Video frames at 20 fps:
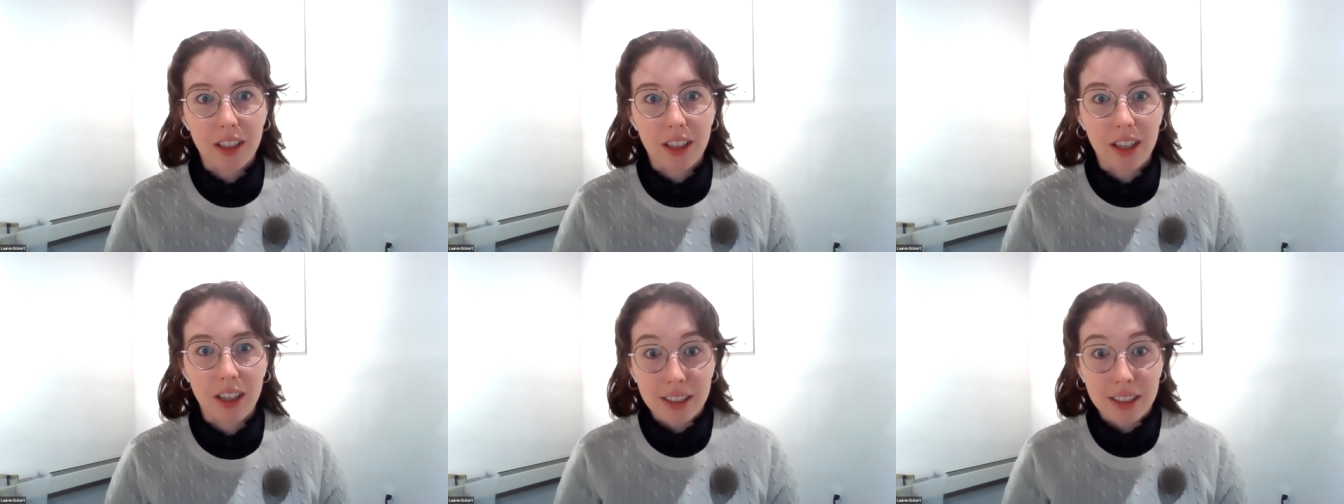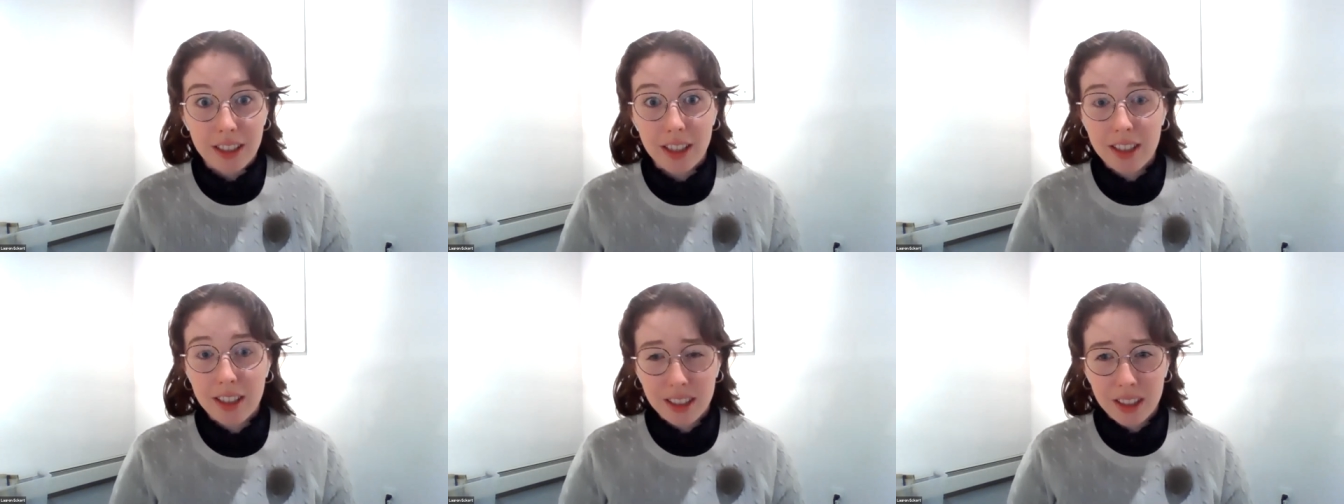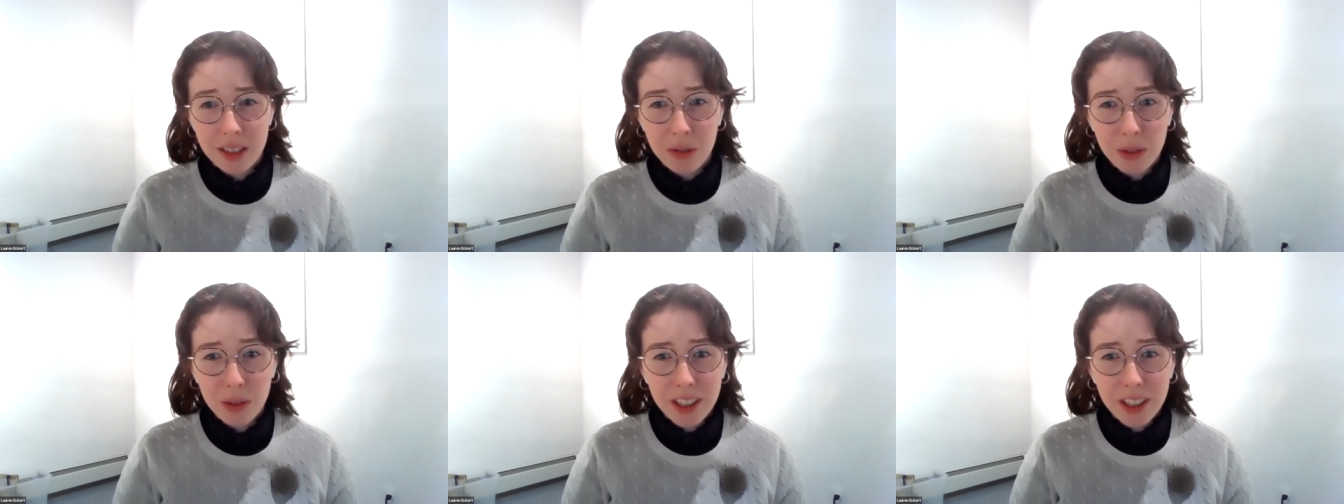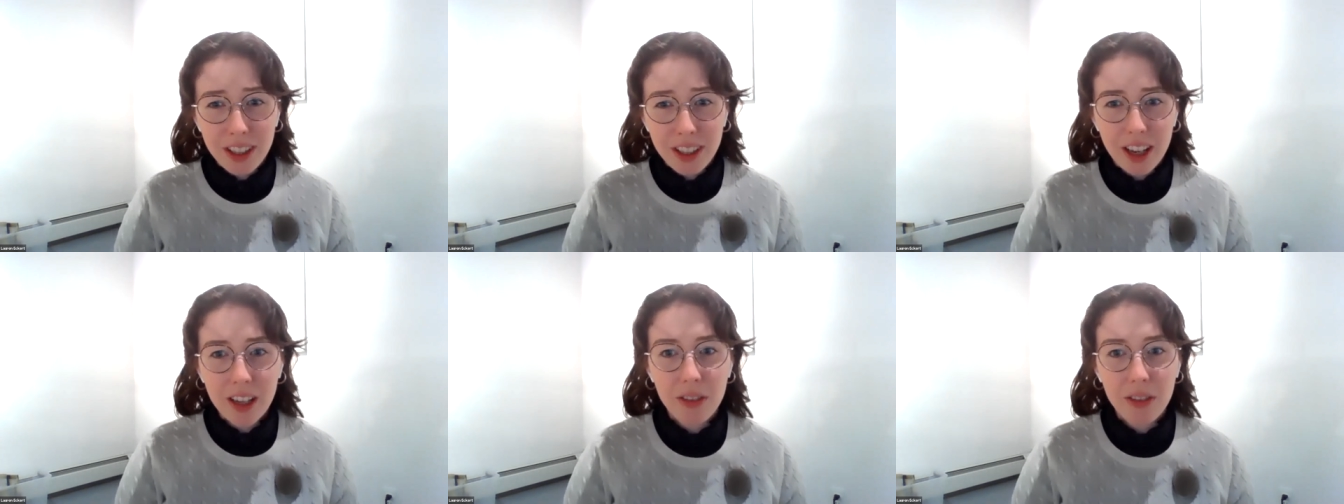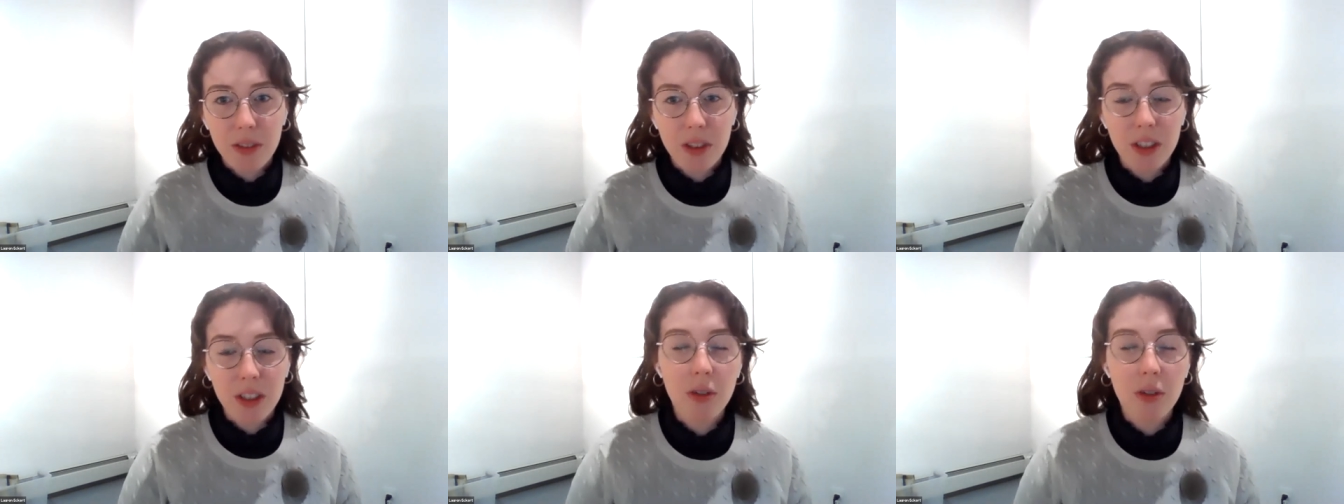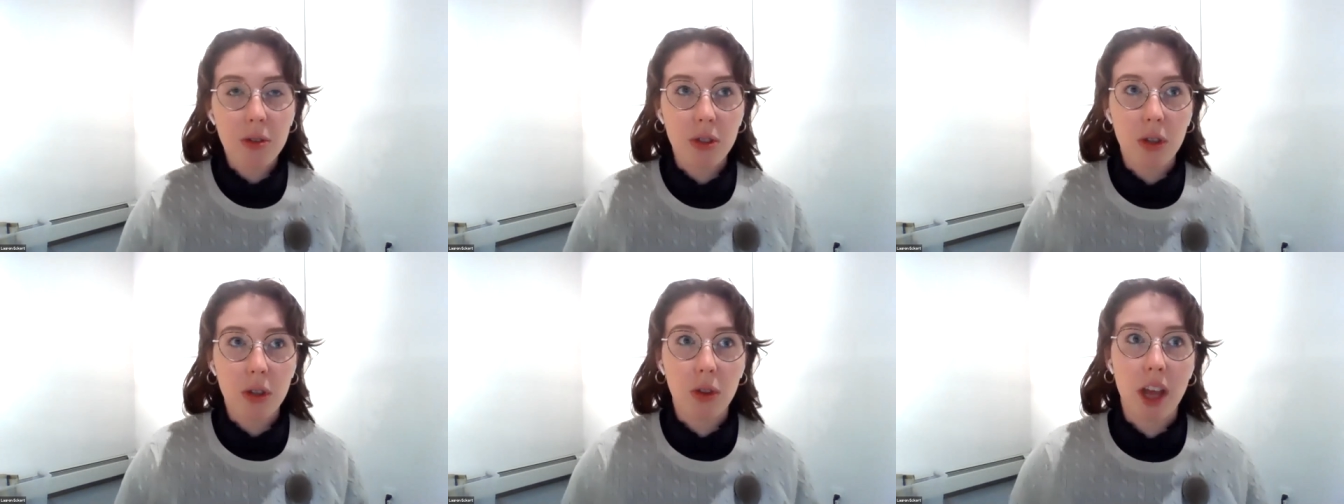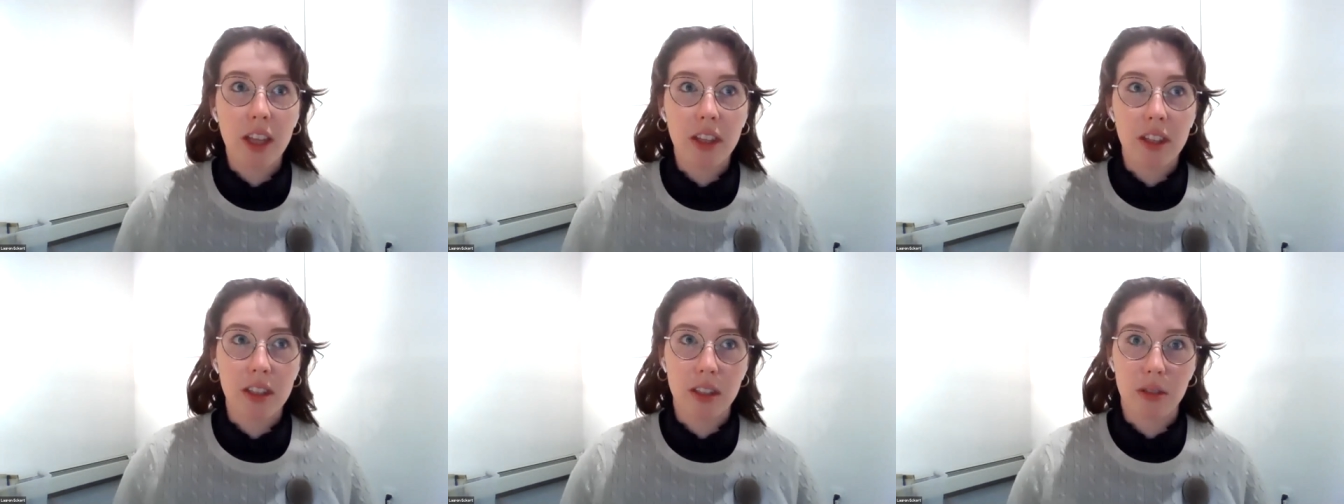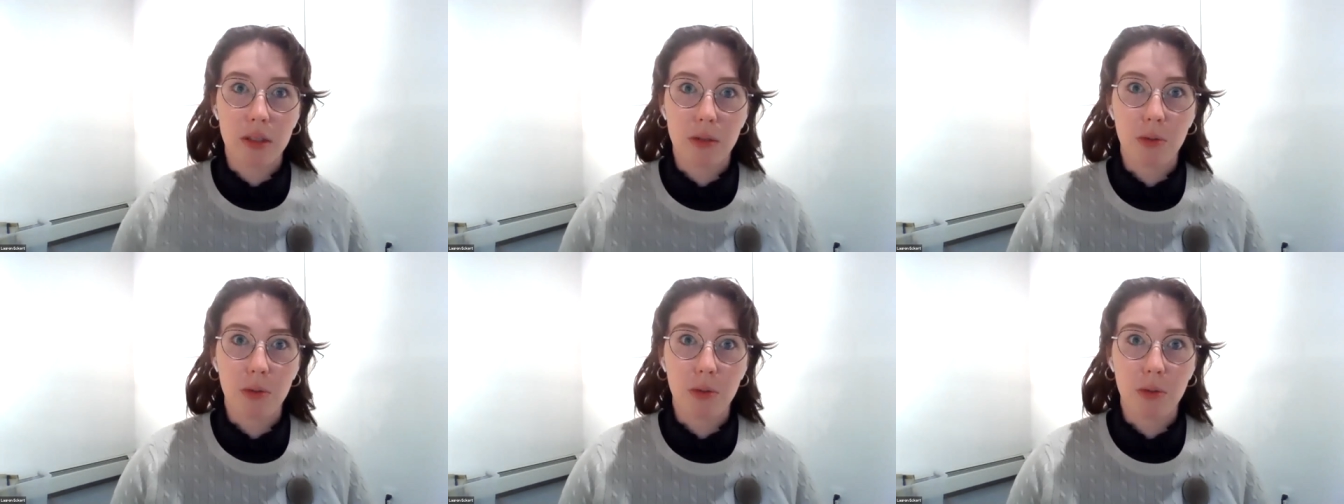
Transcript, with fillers: exist in real life, you know? So that's